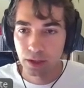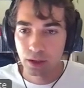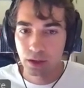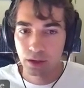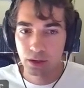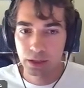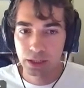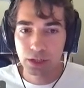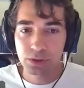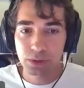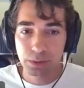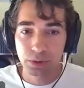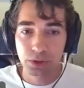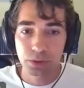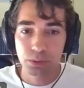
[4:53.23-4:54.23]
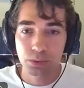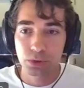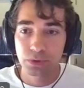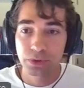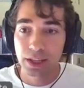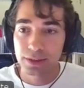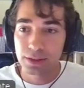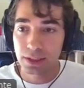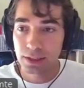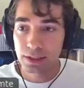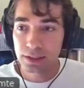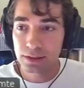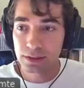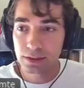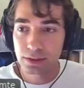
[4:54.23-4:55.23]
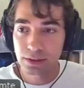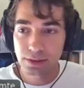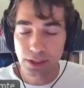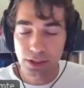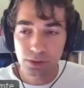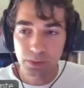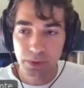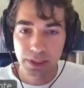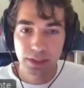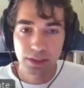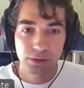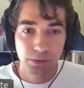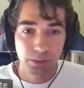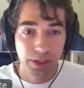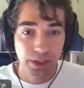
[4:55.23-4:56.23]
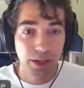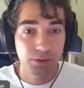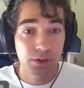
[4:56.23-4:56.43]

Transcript: And actually, we're going to prove that this remaining